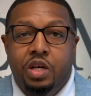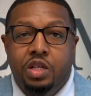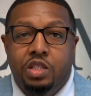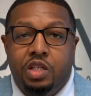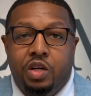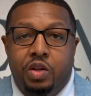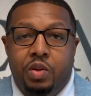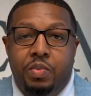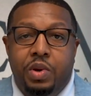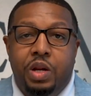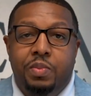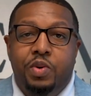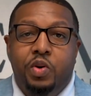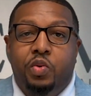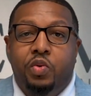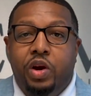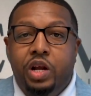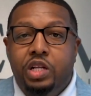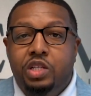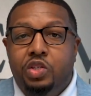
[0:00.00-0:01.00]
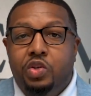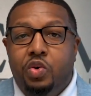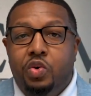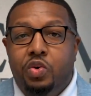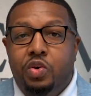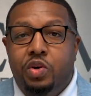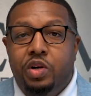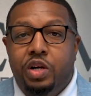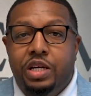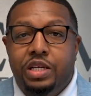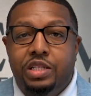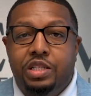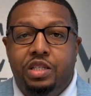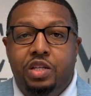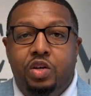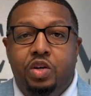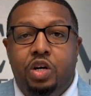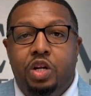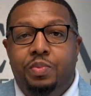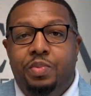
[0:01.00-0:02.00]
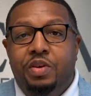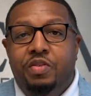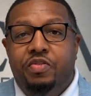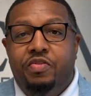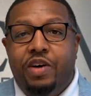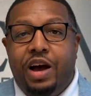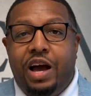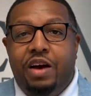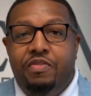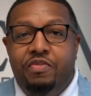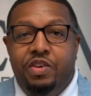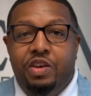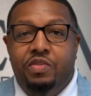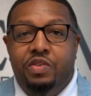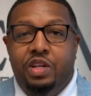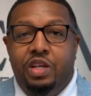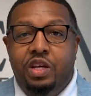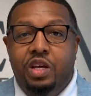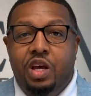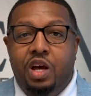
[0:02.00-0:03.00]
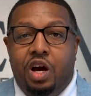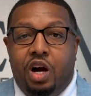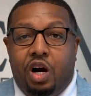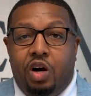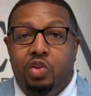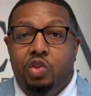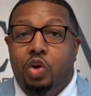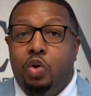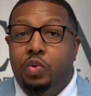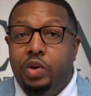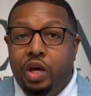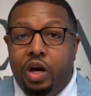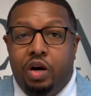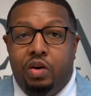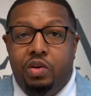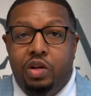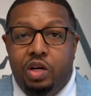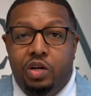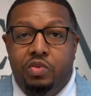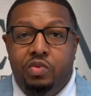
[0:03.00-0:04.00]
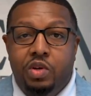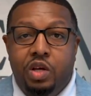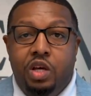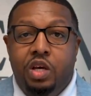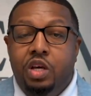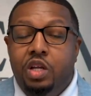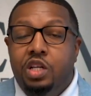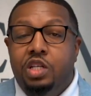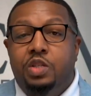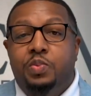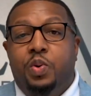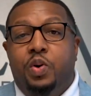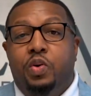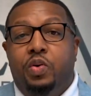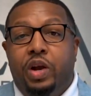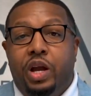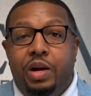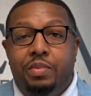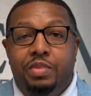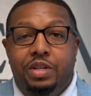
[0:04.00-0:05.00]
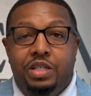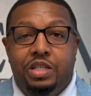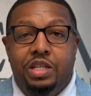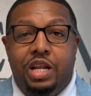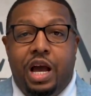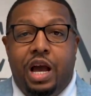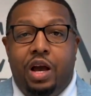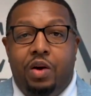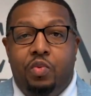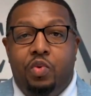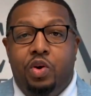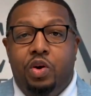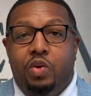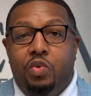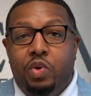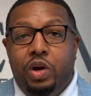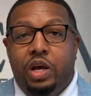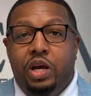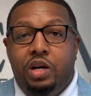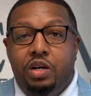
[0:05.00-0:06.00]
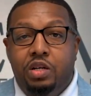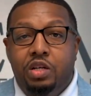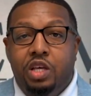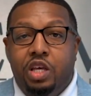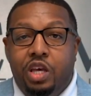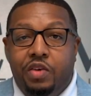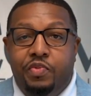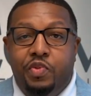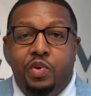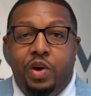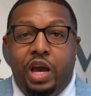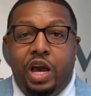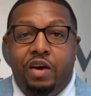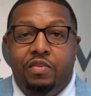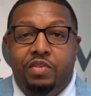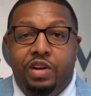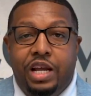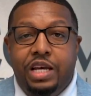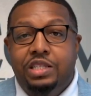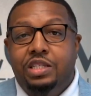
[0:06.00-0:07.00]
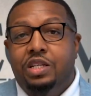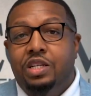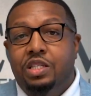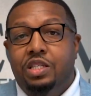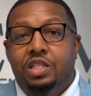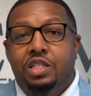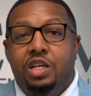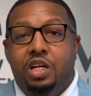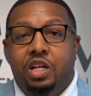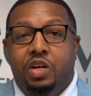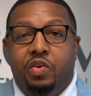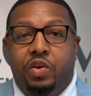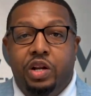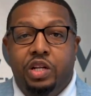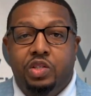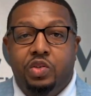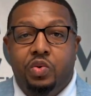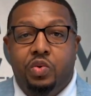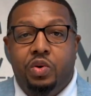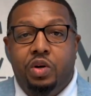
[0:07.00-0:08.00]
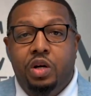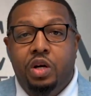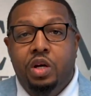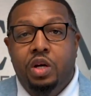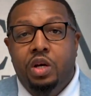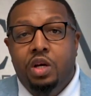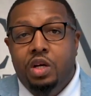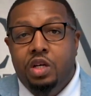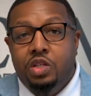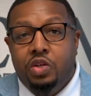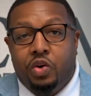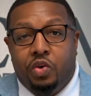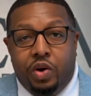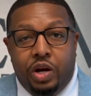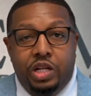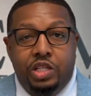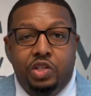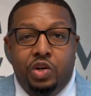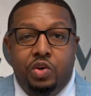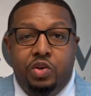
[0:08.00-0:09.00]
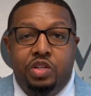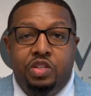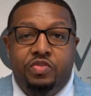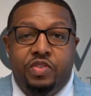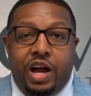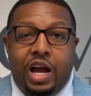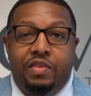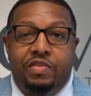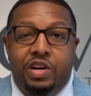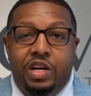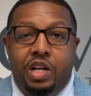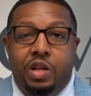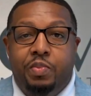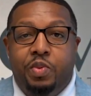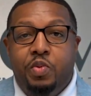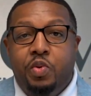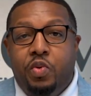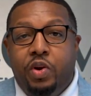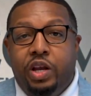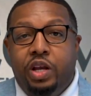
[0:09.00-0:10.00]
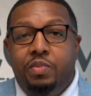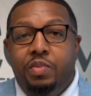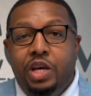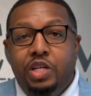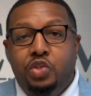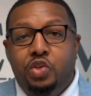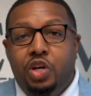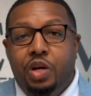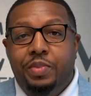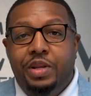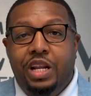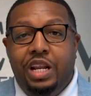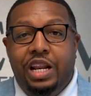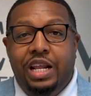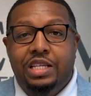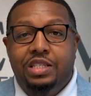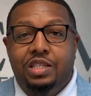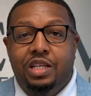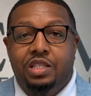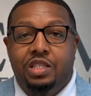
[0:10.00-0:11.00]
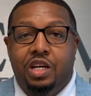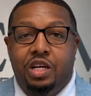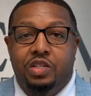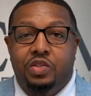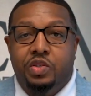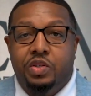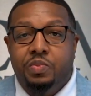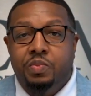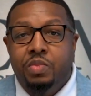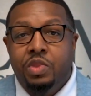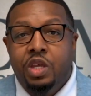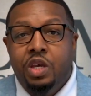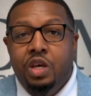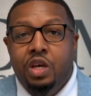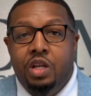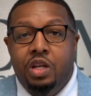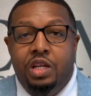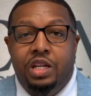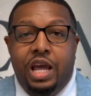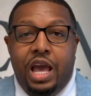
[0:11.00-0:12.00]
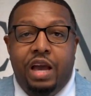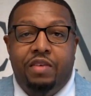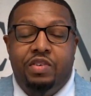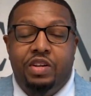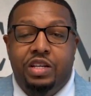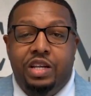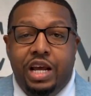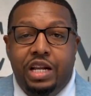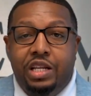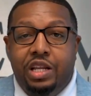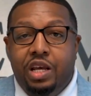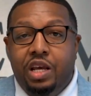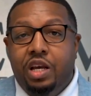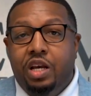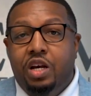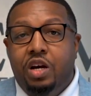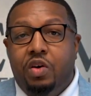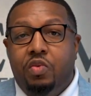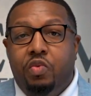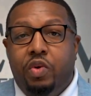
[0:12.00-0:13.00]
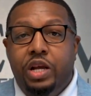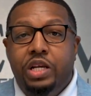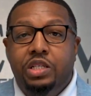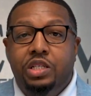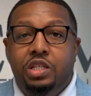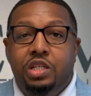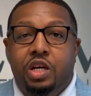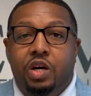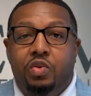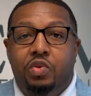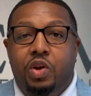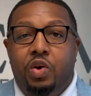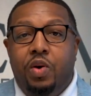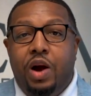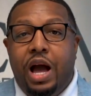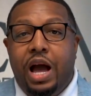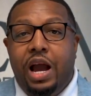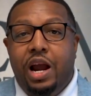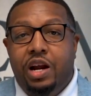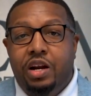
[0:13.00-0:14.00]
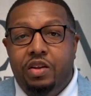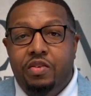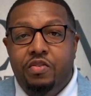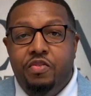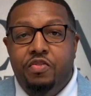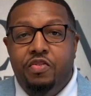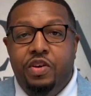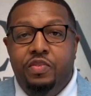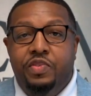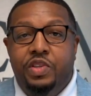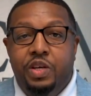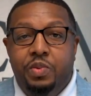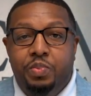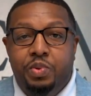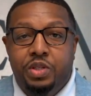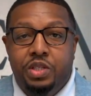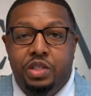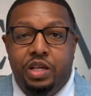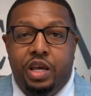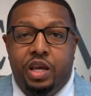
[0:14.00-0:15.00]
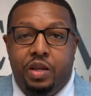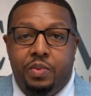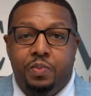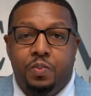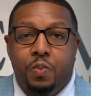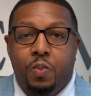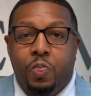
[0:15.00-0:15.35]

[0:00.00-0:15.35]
So the minimum credit score is still gonna be 550, although we all know this program does not work well if you have less than a 600 credit score. So credit score is 500, but we recommend you coming in at 600. Need to have a debt to income ratio no higher than 50%.